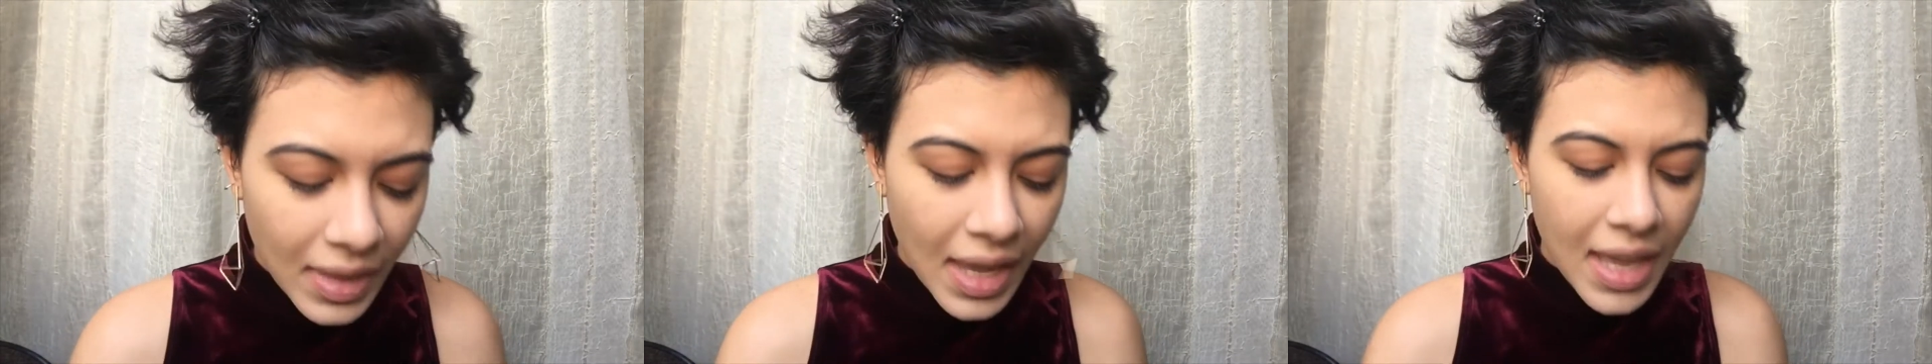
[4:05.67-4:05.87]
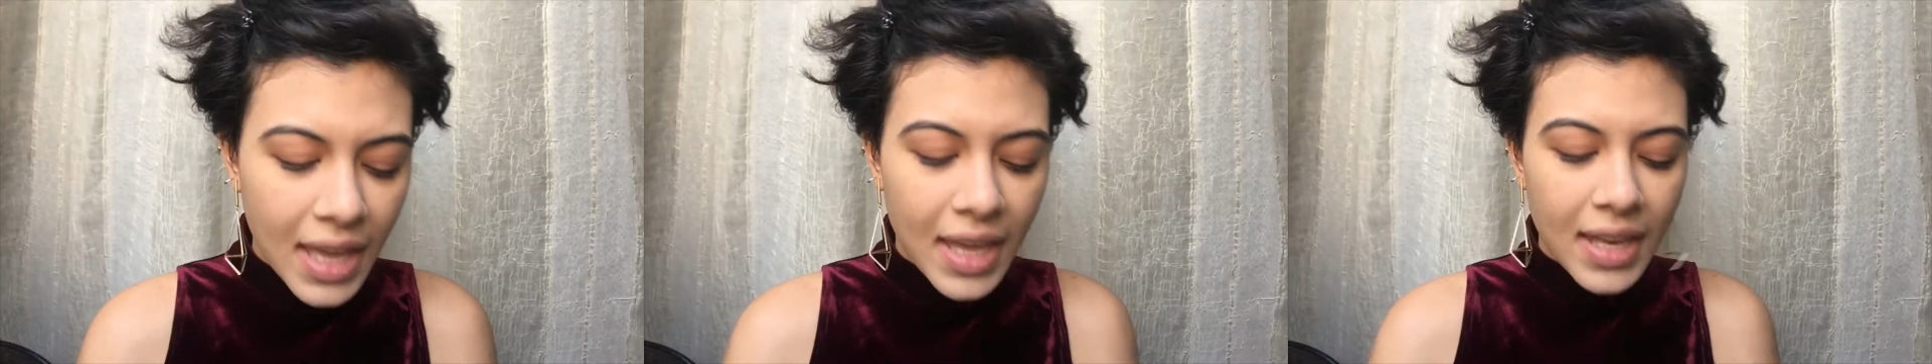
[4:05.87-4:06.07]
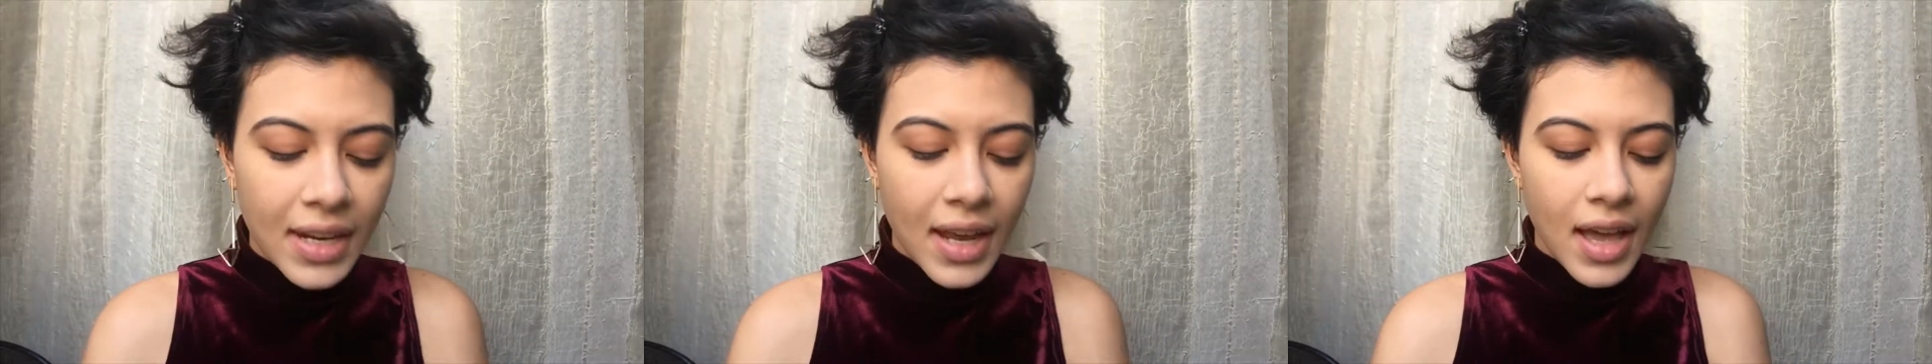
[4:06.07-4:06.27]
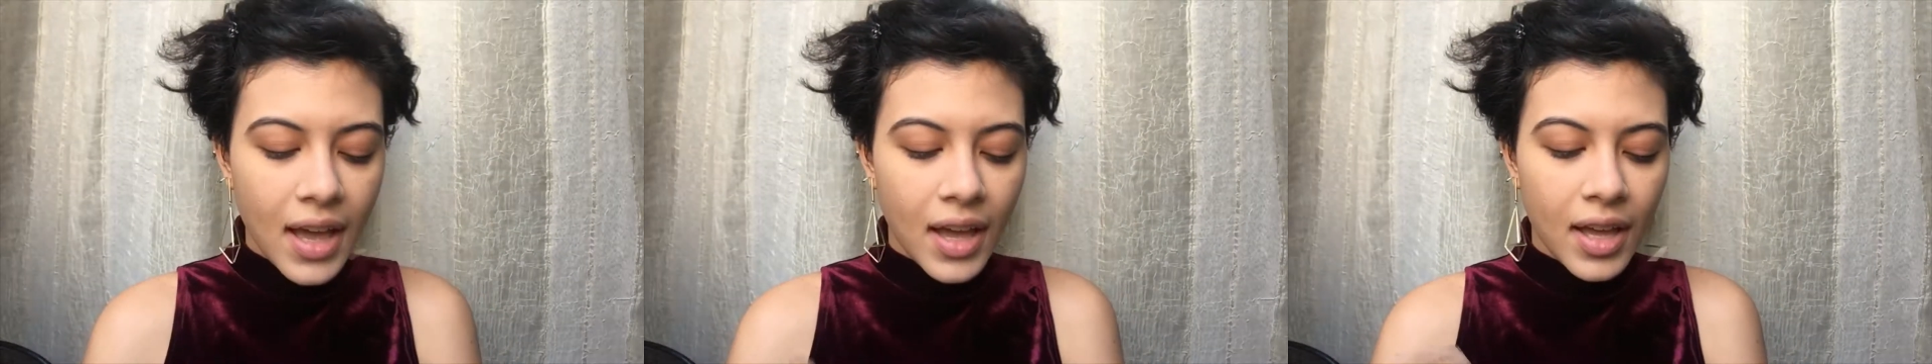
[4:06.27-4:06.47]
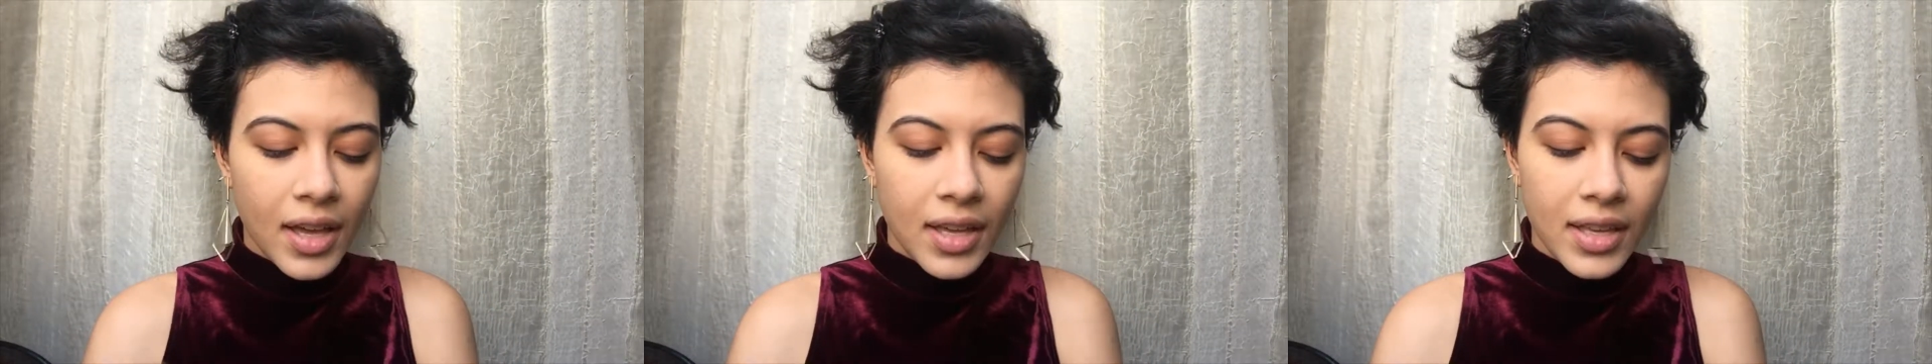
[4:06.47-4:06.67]
And
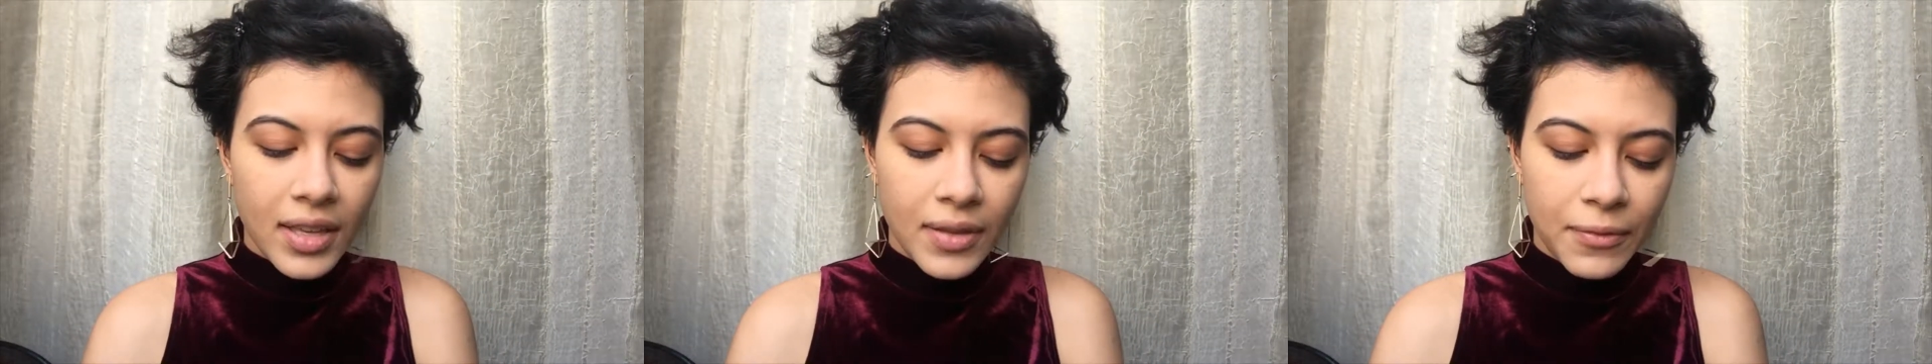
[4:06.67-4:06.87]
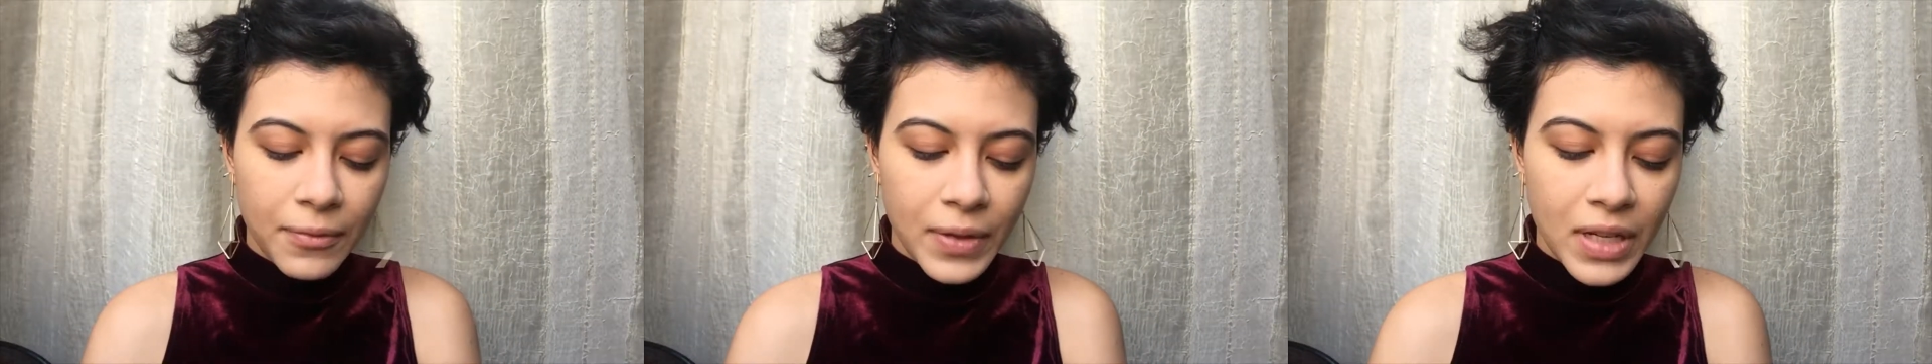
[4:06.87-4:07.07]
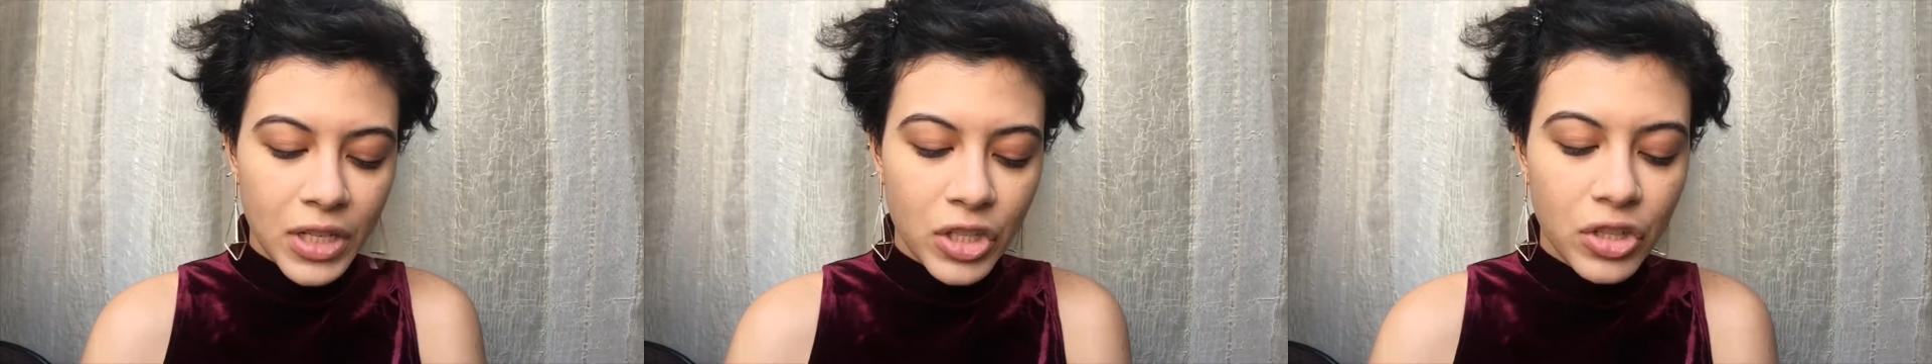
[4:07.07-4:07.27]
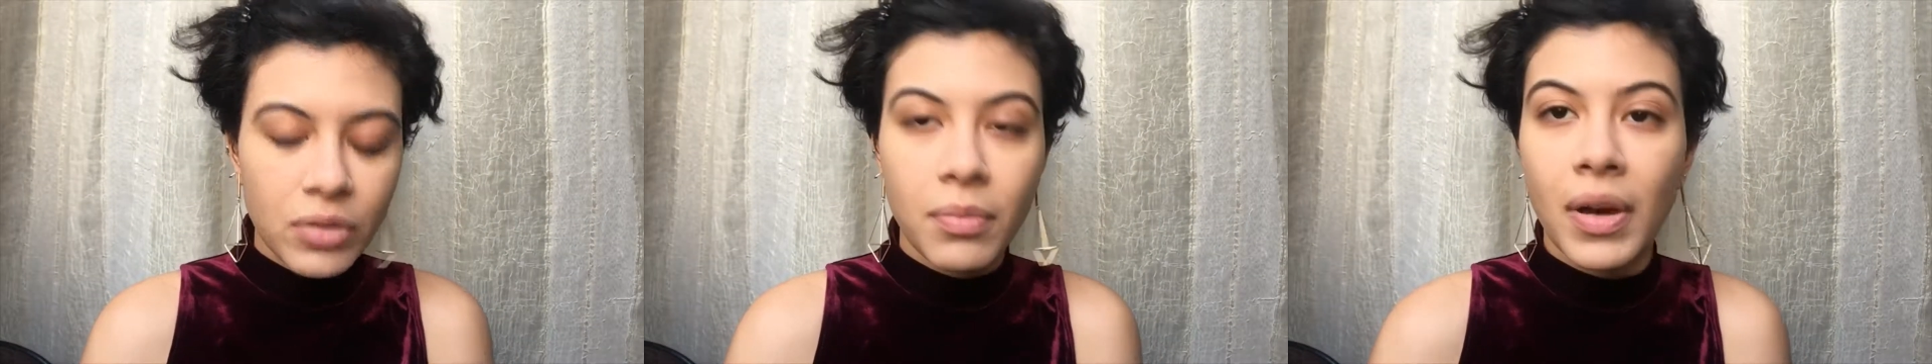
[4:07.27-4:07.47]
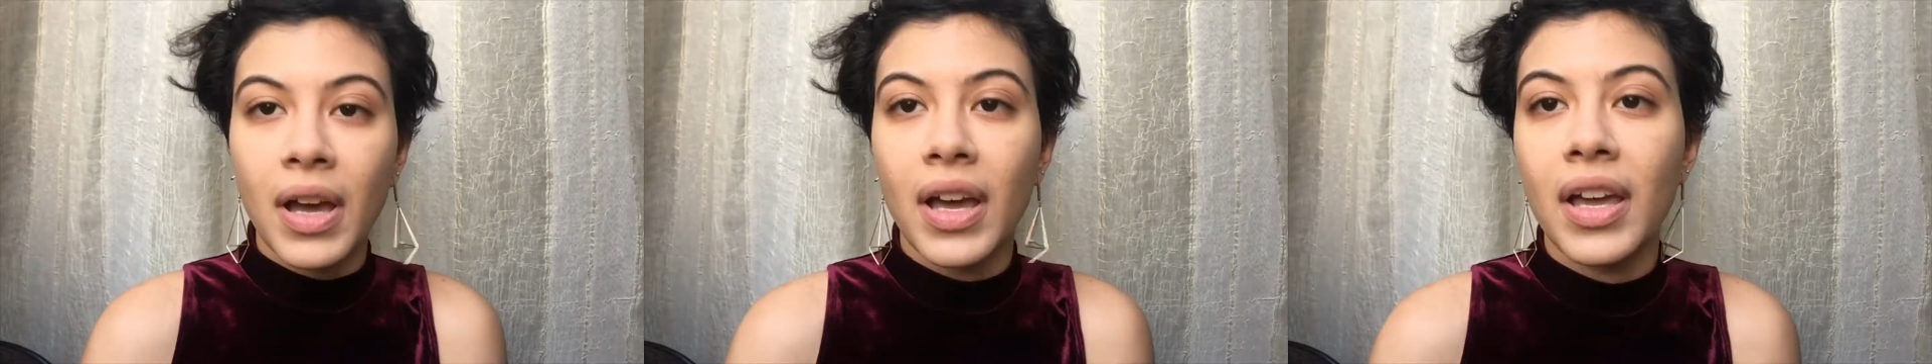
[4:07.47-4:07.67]
I finished
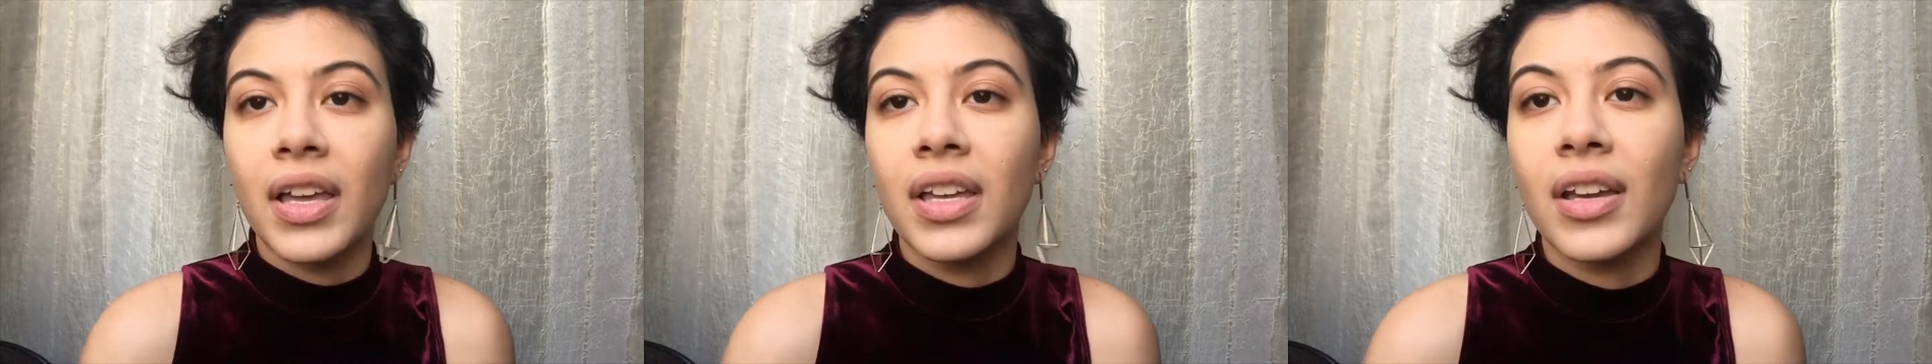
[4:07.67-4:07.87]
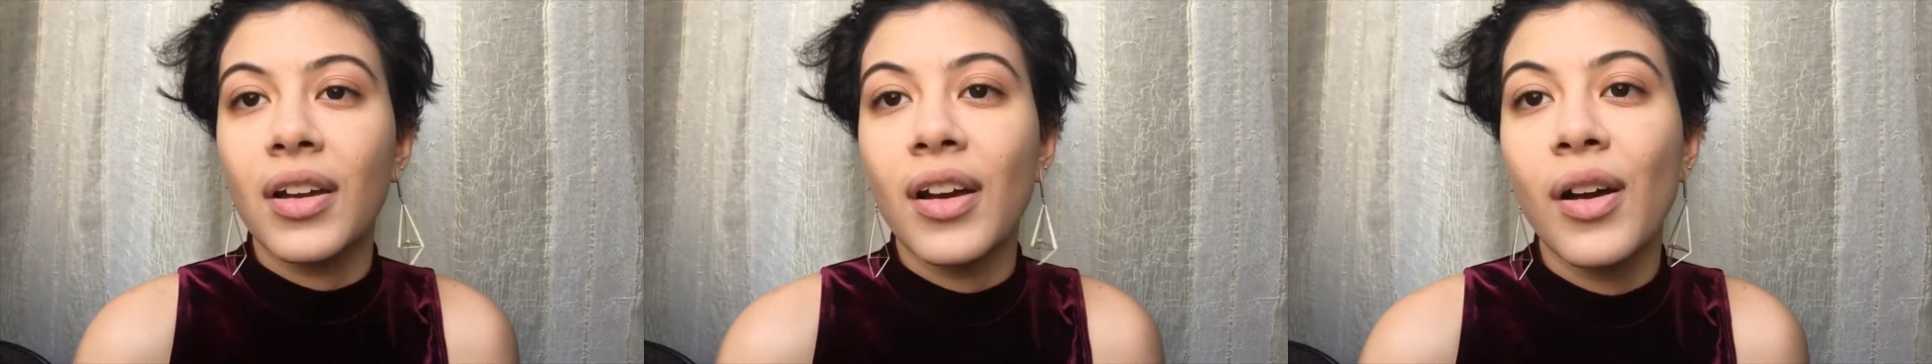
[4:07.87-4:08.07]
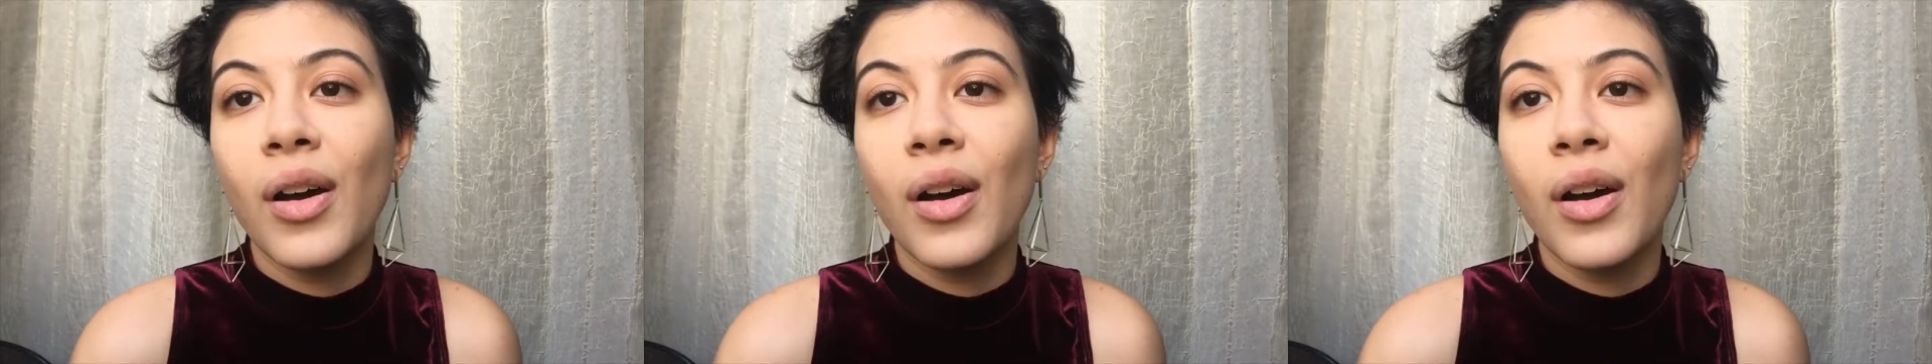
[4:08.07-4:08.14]
my